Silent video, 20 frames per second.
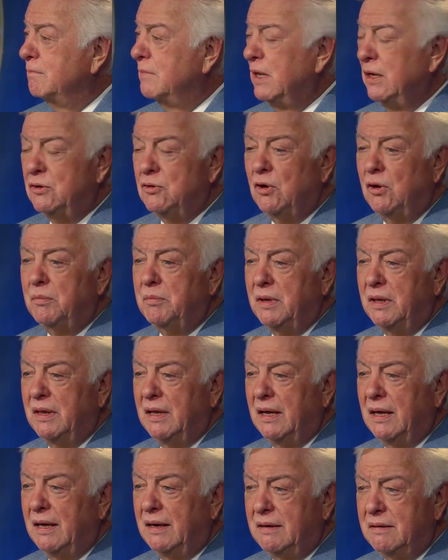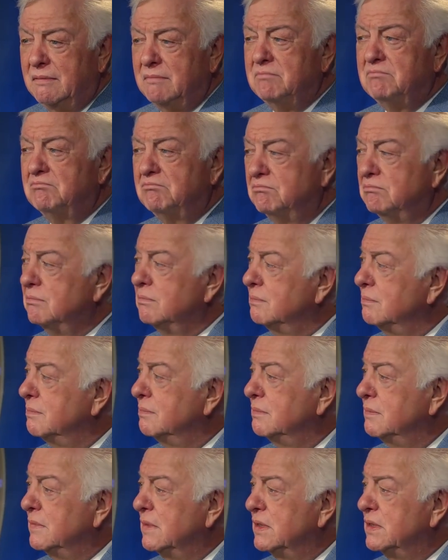told me that, and
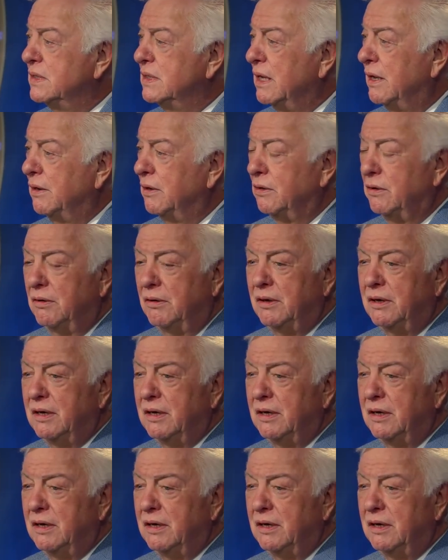it sounded good.